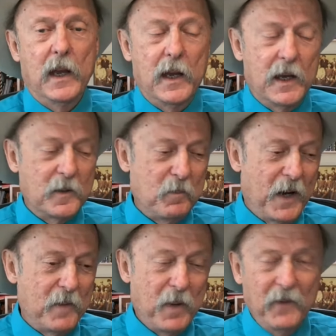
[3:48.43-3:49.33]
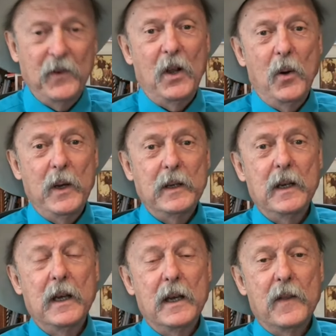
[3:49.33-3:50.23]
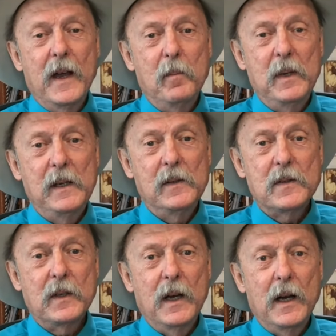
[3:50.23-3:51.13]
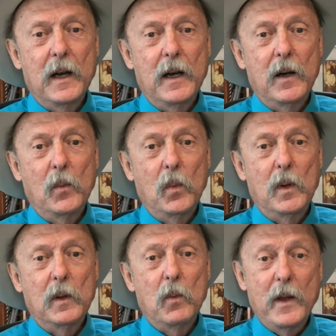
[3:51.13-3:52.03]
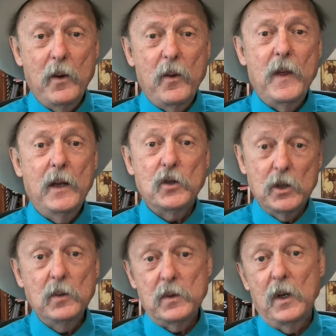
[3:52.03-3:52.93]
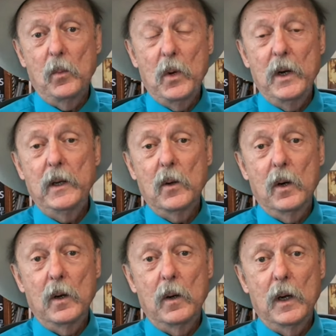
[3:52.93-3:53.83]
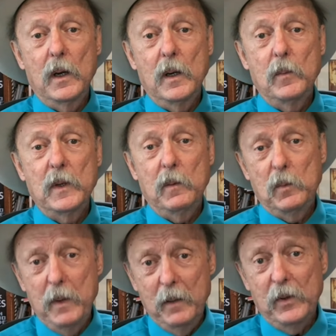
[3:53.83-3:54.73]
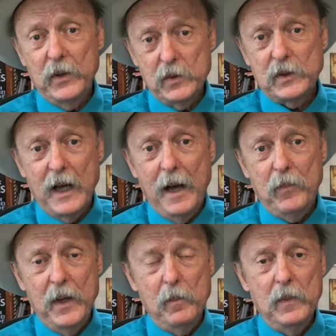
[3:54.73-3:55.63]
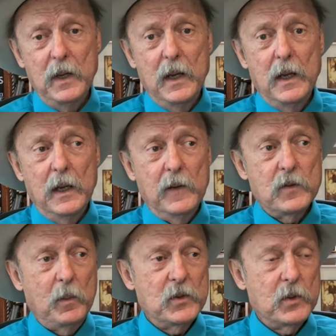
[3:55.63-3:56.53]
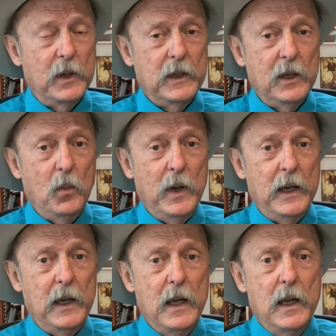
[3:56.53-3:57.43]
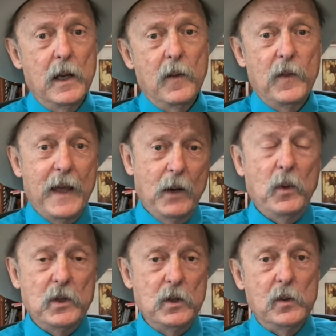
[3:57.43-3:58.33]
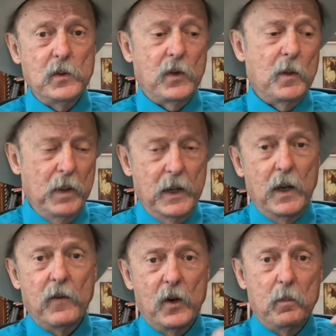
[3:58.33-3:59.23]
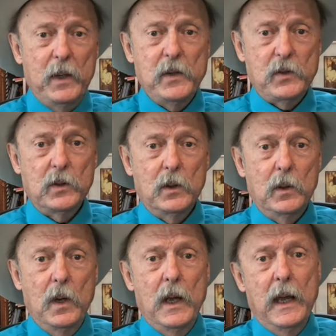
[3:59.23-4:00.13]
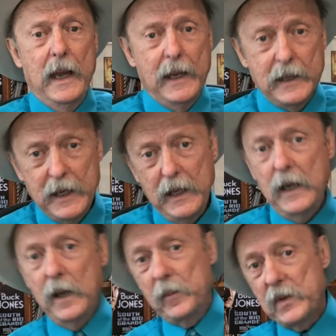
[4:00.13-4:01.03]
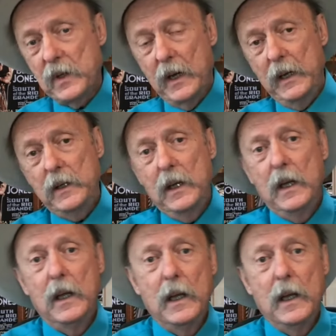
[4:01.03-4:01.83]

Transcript: And by buffaloing, that means rather than shoot someone or be able to stop them if someone's trying to get away, they would use the butt of their pistol and hit it upside